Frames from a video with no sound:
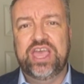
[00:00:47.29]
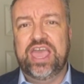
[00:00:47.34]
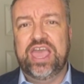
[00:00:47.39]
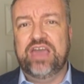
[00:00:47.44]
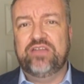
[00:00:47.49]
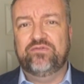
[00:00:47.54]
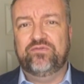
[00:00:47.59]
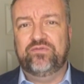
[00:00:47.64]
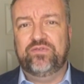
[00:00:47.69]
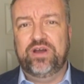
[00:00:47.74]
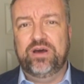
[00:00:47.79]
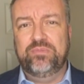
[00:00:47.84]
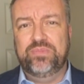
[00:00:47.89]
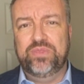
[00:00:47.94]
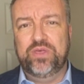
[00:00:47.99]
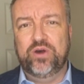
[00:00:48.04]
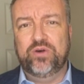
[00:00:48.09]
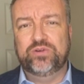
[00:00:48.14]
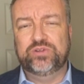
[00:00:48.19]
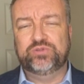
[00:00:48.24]
And from
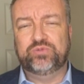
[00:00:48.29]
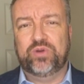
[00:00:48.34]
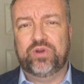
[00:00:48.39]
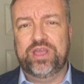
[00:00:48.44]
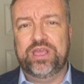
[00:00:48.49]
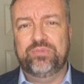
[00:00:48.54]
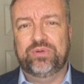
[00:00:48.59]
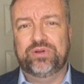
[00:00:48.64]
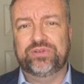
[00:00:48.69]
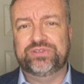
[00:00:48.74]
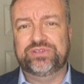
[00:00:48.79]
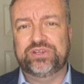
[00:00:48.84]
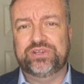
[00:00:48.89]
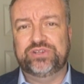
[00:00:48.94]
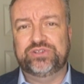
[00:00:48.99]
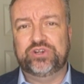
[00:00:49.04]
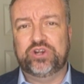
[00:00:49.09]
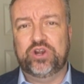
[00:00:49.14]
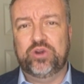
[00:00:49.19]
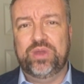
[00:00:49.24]
those, we're able to
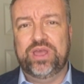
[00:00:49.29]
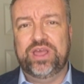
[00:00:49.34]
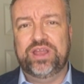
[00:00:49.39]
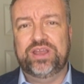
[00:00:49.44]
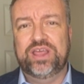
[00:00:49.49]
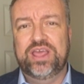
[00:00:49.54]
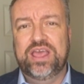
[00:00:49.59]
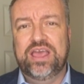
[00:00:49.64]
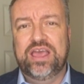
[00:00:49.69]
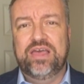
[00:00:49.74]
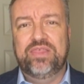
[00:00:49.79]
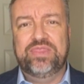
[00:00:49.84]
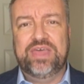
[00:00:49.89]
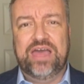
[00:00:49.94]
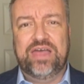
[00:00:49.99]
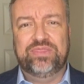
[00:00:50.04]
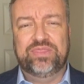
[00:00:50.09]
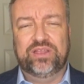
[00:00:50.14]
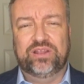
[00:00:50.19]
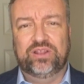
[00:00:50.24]
determine
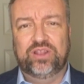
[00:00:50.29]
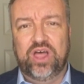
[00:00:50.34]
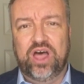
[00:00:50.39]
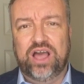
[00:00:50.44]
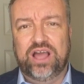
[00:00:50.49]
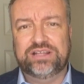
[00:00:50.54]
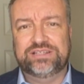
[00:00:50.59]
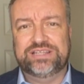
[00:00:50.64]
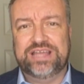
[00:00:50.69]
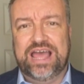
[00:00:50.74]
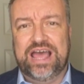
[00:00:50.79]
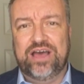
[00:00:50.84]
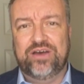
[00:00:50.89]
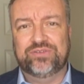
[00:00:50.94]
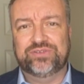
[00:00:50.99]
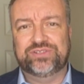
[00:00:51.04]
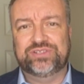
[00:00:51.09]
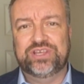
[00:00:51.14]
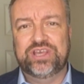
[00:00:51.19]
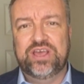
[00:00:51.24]
that the
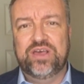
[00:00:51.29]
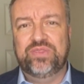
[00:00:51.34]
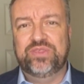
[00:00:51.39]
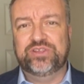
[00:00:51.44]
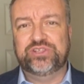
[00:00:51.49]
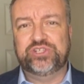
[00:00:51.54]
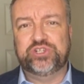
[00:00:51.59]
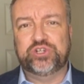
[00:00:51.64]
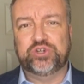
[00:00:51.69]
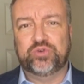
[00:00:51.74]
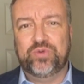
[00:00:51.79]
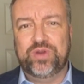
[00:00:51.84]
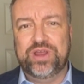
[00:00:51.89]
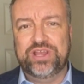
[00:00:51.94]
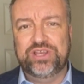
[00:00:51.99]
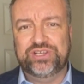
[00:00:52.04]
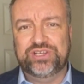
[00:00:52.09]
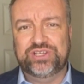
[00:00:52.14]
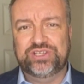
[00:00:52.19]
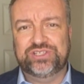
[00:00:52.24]
lockdowns, the
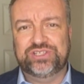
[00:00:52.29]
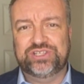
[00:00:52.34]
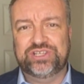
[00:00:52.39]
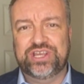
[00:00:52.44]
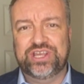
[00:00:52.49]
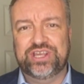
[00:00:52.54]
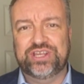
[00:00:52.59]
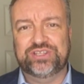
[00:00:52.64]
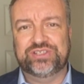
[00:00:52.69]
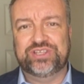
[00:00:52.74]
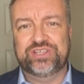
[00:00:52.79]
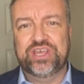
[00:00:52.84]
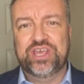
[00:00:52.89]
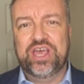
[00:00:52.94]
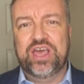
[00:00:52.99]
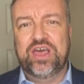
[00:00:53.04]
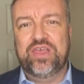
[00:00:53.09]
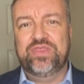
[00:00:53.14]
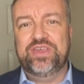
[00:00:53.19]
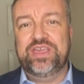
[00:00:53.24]
stringencies,
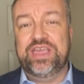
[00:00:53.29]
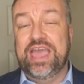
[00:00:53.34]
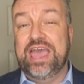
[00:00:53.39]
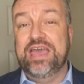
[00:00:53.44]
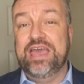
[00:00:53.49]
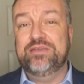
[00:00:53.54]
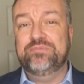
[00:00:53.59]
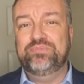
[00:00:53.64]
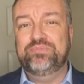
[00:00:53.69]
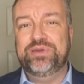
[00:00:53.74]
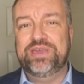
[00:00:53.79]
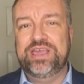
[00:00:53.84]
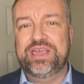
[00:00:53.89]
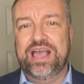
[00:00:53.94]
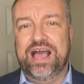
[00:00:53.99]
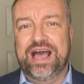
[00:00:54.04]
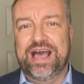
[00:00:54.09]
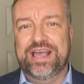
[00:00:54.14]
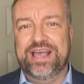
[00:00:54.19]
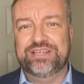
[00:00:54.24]
the
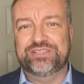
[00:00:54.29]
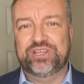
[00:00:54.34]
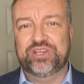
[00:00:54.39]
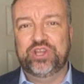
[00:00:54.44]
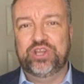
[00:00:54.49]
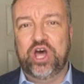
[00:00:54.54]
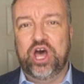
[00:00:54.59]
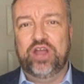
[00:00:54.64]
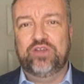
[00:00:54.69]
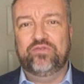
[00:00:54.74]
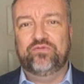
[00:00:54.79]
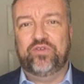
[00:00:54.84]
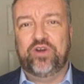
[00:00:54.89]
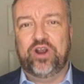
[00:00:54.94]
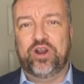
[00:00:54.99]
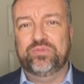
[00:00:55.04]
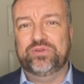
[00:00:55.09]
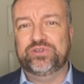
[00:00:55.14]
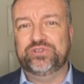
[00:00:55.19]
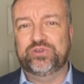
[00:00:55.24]
NPIs, the
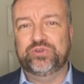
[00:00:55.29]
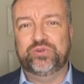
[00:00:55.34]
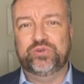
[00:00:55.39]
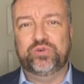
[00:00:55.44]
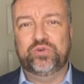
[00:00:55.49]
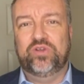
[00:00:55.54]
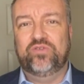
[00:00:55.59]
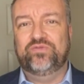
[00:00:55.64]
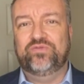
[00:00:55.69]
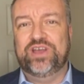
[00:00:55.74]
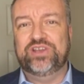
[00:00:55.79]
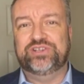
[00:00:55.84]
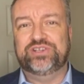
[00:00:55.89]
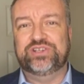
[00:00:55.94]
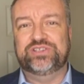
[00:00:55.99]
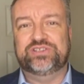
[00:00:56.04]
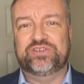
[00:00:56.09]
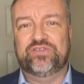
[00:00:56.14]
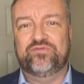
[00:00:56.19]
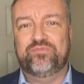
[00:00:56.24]
non-pharmaceutical
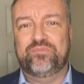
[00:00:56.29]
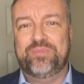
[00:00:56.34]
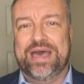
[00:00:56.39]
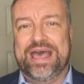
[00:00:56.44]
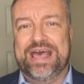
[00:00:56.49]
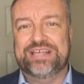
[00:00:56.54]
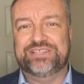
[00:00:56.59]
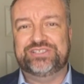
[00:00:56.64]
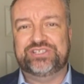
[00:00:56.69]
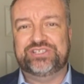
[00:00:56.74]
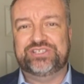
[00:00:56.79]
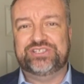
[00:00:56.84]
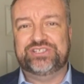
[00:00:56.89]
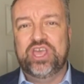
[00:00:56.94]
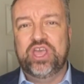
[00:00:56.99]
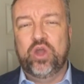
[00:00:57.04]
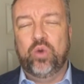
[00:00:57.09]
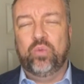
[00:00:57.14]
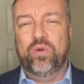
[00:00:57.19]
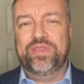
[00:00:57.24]
inventions of masks,
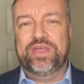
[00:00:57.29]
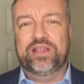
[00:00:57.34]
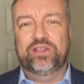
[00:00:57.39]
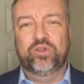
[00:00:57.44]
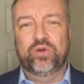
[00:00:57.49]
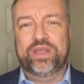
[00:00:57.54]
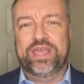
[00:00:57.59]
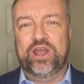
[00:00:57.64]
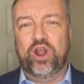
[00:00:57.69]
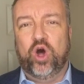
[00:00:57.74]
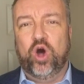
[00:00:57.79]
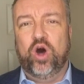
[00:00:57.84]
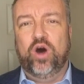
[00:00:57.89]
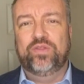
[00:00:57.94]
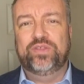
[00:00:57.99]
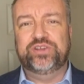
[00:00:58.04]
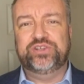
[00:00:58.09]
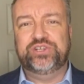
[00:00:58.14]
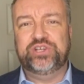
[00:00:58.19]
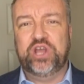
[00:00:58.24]
when they look at all
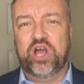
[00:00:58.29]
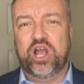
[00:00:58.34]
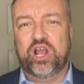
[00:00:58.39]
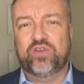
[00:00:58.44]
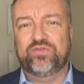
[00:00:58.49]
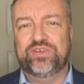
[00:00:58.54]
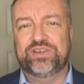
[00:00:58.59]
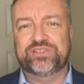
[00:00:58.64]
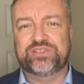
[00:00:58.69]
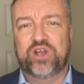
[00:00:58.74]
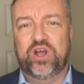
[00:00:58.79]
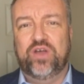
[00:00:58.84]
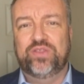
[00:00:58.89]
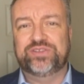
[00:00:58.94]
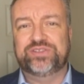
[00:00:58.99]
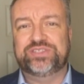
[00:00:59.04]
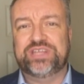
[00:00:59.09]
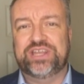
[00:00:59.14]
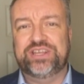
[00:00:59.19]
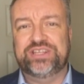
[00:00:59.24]
the geographies and all the
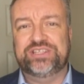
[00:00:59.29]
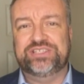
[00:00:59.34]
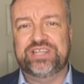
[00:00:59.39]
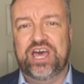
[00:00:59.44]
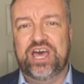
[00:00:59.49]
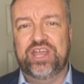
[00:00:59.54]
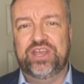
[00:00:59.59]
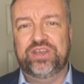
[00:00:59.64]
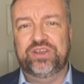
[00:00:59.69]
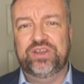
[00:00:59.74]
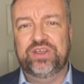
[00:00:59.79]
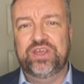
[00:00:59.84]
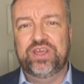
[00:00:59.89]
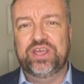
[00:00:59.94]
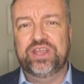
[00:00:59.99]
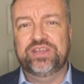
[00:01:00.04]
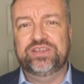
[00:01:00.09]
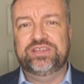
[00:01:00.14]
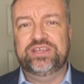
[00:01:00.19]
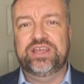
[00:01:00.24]
studies done,
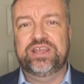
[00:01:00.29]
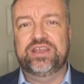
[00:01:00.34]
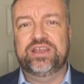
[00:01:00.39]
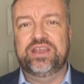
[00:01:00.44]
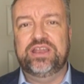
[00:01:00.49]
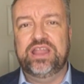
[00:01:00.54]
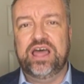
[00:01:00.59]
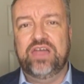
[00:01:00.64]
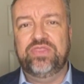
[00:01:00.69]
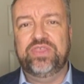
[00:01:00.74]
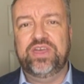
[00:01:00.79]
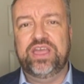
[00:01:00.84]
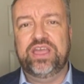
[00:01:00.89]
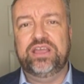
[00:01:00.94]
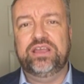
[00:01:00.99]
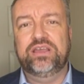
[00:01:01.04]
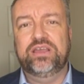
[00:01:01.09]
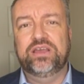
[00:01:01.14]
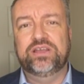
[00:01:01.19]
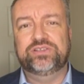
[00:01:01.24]
did
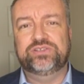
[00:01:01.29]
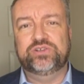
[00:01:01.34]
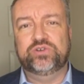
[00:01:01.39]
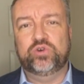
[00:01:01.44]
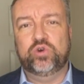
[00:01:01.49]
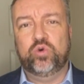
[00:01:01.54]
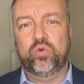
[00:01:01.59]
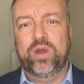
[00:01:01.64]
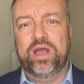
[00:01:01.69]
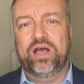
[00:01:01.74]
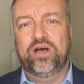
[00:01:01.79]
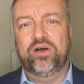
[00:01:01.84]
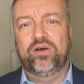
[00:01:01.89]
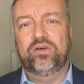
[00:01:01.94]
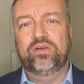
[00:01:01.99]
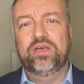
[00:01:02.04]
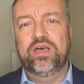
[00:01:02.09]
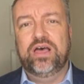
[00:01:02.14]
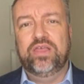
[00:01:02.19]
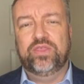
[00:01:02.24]
nothing to
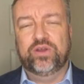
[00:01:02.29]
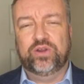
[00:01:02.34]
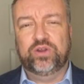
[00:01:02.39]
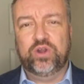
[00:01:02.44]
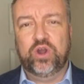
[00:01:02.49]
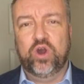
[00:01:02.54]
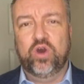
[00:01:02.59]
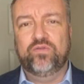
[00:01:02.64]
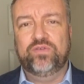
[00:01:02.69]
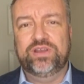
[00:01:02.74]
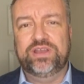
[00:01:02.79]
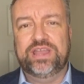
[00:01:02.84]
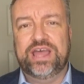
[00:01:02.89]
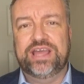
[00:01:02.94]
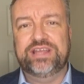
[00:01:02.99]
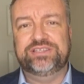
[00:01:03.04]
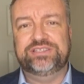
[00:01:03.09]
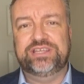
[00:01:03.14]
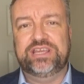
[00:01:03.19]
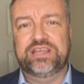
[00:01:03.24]
quell the
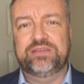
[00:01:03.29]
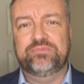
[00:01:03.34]
COVID-19